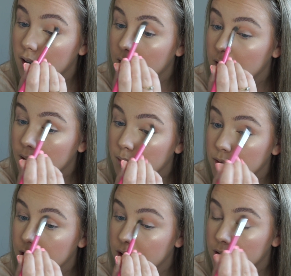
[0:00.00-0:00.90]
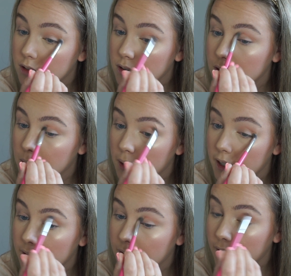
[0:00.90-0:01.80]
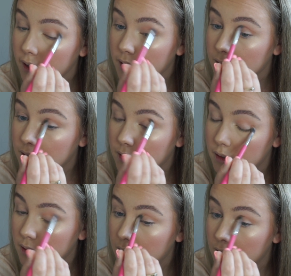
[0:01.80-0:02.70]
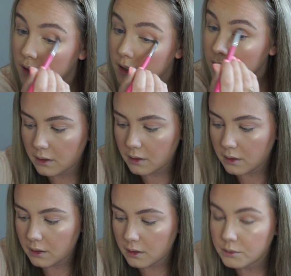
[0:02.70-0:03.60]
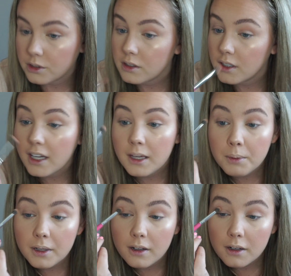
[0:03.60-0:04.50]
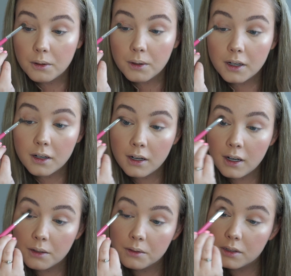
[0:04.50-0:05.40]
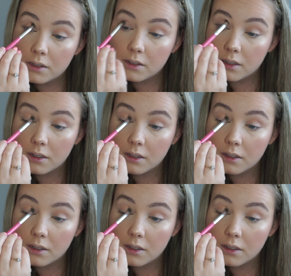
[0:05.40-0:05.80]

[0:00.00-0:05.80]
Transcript: And I'm just going to blend that out. I'm just going to keep it like quite close